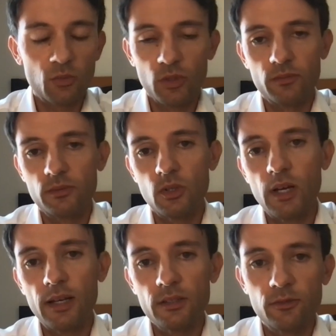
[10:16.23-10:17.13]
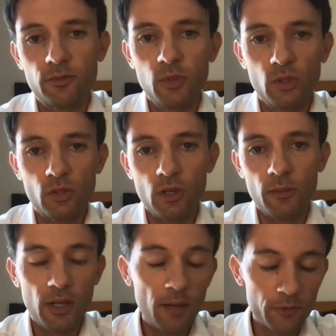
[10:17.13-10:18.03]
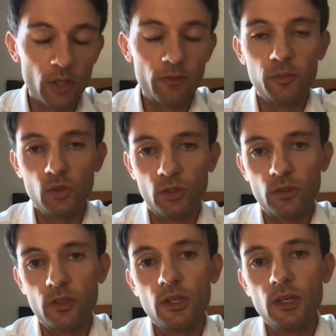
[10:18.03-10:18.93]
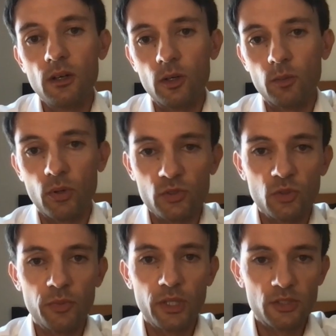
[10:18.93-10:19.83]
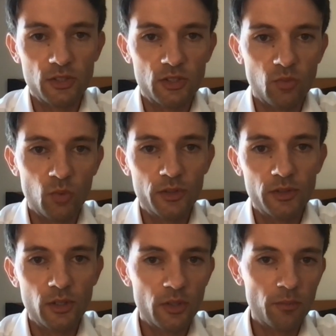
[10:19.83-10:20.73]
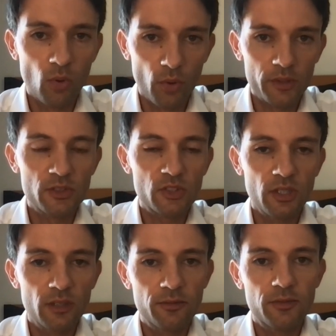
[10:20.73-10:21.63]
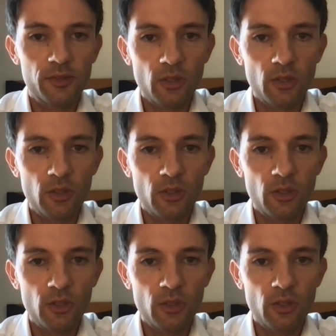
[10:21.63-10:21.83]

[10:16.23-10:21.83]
So we're highly familiar. I'm very familiar on a personal basis with the importance of